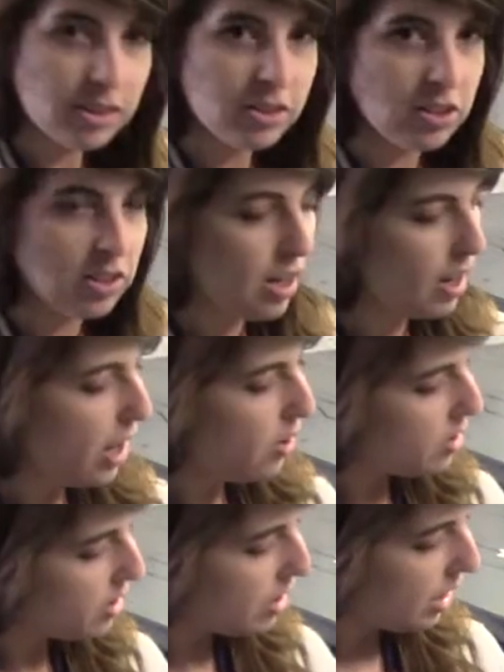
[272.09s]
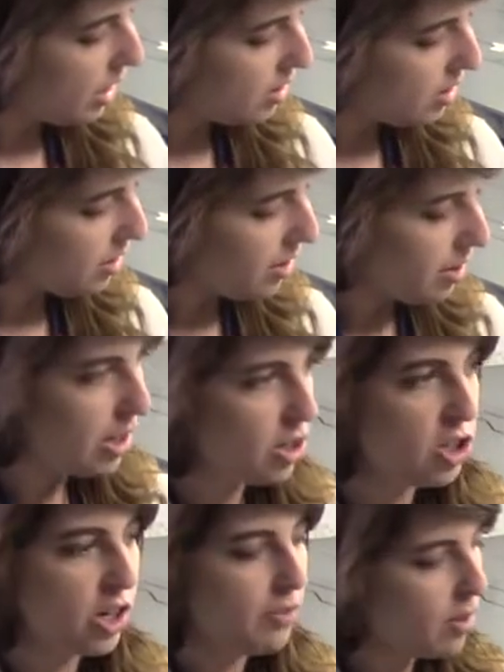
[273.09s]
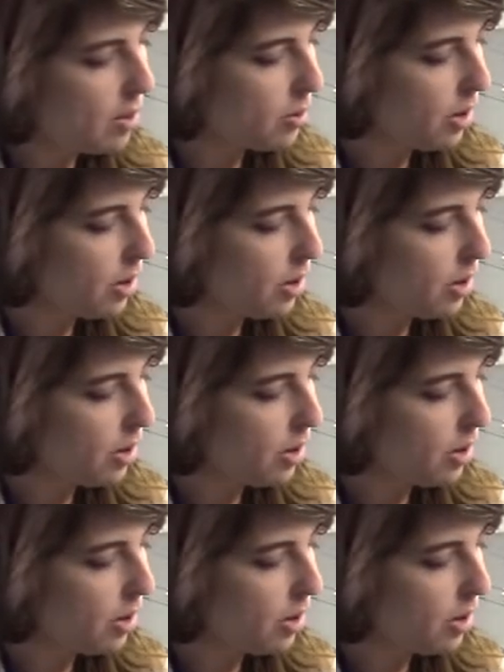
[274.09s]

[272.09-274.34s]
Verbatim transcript: just cut out, and they could shuffle them